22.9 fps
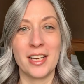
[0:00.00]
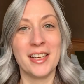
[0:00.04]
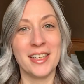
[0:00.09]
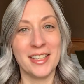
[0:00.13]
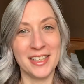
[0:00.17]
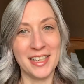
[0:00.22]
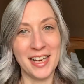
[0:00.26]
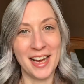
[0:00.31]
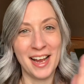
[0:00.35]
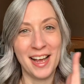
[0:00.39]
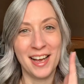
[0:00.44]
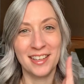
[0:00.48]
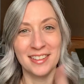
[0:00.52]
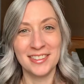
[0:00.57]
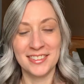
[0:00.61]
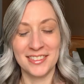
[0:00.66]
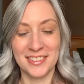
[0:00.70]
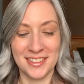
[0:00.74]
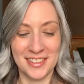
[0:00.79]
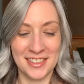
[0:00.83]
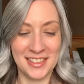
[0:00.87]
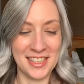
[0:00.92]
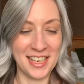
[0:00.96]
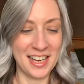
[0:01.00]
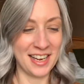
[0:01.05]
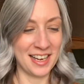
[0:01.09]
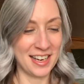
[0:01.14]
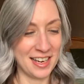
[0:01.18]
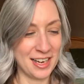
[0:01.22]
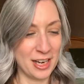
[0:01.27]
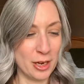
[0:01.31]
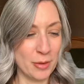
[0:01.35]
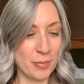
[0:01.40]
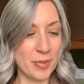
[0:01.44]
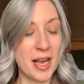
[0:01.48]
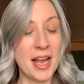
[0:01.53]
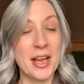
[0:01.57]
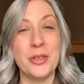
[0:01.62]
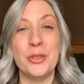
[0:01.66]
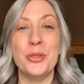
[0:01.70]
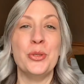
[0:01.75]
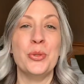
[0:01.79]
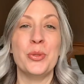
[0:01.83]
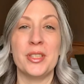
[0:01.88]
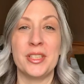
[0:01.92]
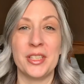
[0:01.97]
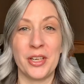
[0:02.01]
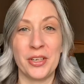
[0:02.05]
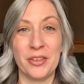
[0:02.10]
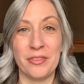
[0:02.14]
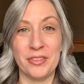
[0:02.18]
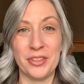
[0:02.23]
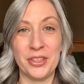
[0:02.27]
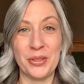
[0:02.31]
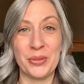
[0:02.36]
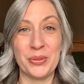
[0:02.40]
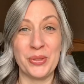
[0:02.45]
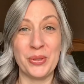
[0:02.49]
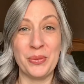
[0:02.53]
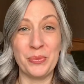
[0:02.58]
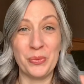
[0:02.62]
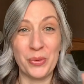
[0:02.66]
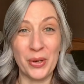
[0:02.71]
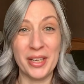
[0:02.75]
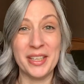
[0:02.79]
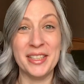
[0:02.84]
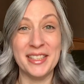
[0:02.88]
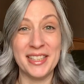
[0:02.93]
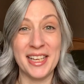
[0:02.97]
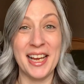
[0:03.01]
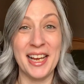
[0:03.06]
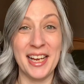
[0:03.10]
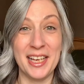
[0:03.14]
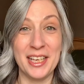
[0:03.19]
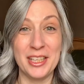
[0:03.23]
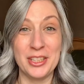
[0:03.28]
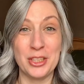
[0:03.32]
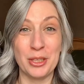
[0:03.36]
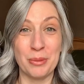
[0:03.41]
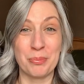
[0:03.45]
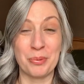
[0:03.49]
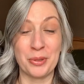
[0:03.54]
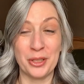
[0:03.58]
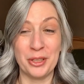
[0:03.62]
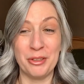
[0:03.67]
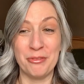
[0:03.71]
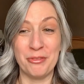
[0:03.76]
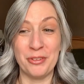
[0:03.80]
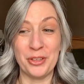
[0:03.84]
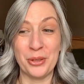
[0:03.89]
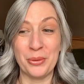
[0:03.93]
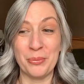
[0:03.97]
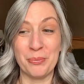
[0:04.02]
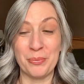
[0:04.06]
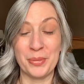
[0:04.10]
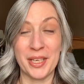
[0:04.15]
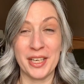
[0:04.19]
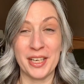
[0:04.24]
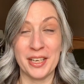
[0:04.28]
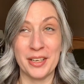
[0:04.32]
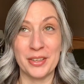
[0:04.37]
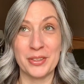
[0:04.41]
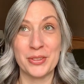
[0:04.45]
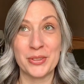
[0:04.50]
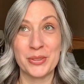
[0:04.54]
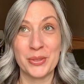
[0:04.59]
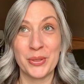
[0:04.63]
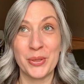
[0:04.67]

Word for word: Yeah, yeah I am. I do a ton of videos in one day to pre-film because